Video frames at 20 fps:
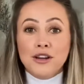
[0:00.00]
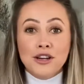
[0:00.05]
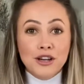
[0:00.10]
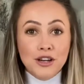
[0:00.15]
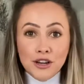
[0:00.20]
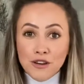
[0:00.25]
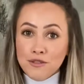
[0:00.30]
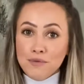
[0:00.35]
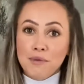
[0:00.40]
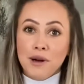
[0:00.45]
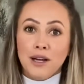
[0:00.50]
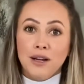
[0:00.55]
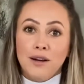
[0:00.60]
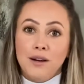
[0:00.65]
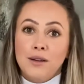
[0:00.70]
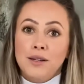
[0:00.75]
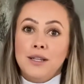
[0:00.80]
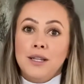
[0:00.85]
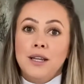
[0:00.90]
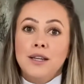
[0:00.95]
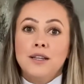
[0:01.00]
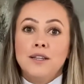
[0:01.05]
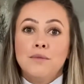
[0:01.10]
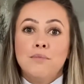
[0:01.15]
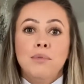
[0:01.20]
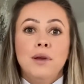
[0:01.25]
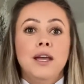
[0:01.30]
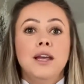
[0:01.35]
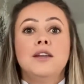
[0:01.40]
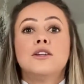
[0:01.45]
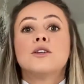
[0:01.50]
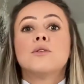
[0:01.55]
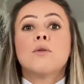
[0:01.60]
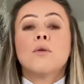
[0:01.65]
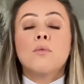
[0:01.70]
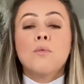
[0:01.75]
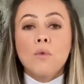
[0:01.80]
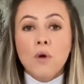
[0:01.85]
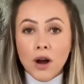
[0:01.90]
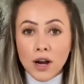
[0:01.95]
love my content to be to a
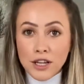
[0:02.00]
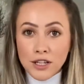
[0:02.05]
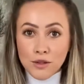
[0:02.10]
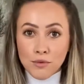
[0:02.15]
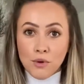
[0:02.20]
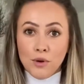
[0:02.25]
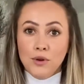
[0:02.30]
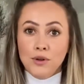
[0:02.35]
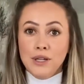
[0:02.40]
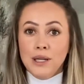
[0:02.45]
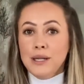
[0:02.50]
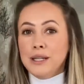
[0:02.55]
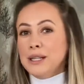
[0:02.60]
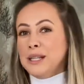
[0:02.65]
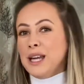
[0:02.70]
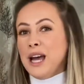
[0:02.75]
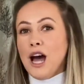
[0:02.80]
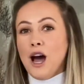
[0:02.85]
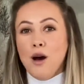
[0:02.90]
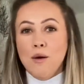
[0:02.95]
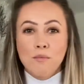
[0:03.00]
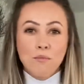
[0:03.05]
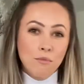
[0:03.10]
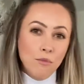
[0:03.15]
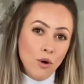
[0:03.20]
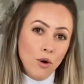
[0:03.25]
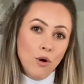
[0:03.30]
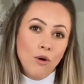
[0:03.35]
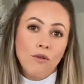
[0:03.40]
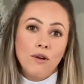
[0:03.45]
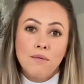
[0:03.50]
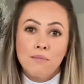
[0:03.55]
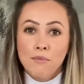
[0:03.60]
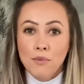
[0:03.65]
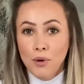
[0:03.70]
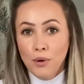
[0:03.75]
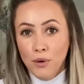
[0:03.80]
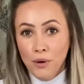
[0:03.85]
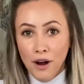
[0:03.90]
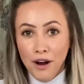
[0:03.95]
wider audience to help more and
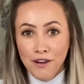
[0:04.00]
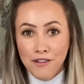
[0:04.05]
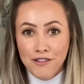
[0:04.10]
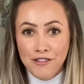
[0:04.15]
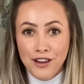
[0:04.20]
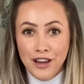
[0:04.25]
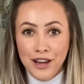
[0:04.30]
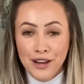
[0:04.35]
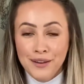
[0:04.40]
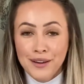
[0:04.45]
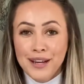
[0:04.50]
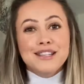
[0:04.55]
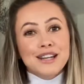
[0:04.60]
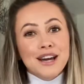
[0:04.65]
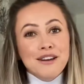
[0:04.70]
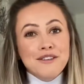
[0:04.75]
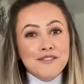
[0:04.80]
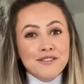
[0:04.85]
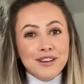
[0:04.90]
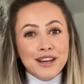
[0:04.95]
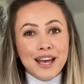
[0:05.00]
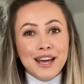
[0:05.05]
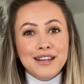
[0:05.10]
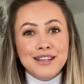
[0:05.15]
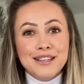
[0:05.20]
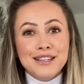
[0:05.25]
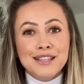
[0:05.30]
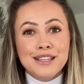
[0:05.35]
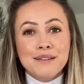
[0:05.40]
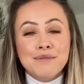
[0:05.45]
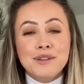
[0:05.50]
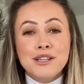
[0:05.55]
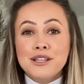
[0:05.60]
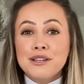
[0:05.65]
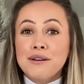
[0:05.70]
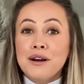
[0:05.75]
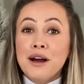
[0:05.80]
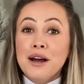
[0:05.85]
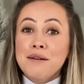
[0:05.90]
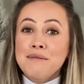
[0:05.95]
more of you. Don't forget to
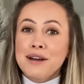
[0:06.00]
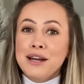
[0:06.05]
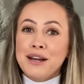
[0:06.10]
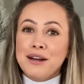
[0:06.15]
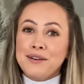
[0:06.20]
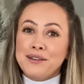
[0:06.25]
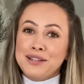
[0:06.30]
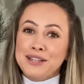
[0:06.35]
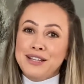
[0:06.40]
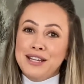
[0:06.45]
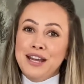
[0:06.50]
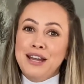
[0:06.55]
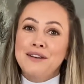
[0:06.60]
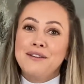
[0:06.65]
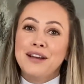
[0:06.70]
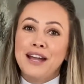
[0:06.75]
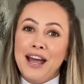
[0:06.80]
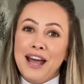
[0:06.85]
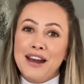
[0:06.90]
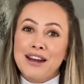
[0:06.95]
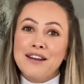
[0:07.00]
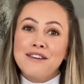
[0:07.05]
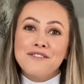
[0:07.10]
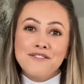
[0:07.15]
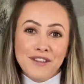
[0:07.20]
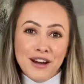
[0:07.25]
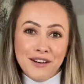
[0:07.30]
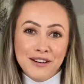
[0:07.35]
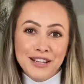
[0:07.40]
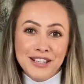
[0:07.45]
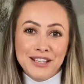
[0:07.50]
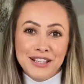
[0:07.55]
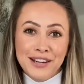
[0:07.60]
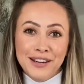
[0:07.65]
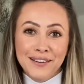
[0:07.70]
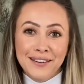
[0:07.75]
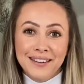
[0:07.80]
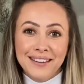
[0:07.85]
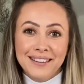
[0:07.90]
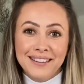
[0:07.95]
subscribe, and I'll see you again very
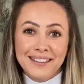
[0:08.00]
soon.